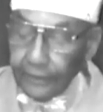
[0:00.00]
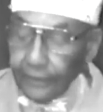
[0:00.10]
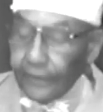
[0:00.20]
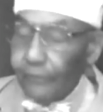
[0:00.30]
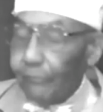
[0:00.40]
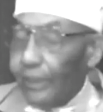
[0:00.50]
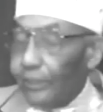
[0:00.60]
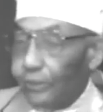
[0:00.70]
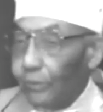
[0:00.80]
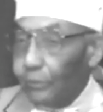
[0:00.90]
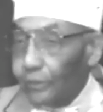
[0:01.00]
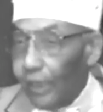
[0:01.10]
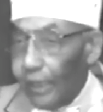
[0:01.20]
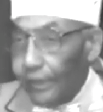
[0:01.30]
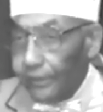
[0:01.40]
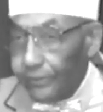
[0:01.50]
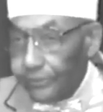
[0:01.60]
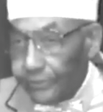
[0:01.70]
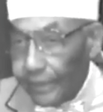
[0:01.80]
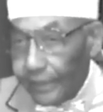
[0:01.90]
and make you to
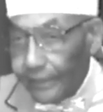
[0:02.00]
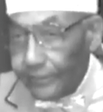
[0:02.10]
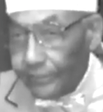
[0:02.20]
understand